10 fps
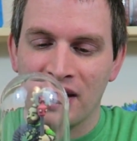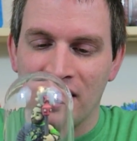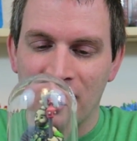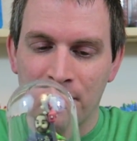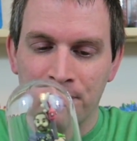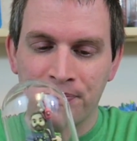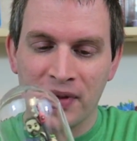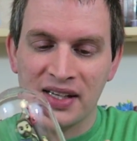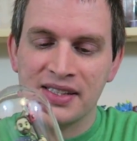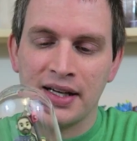Like
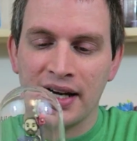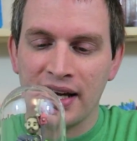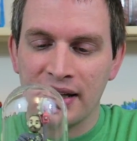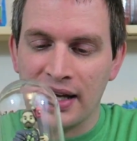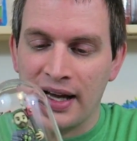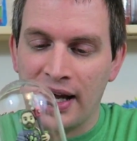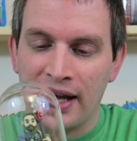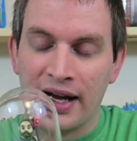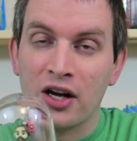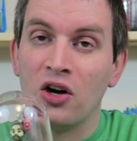I said,
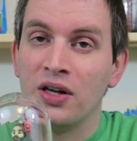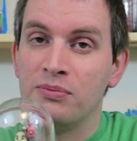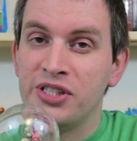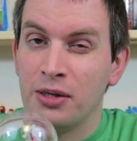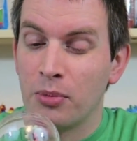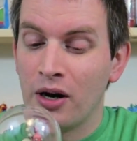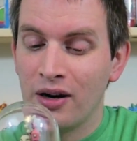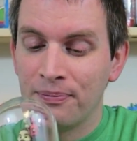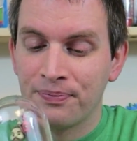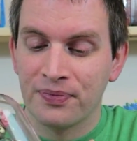I call him Timber.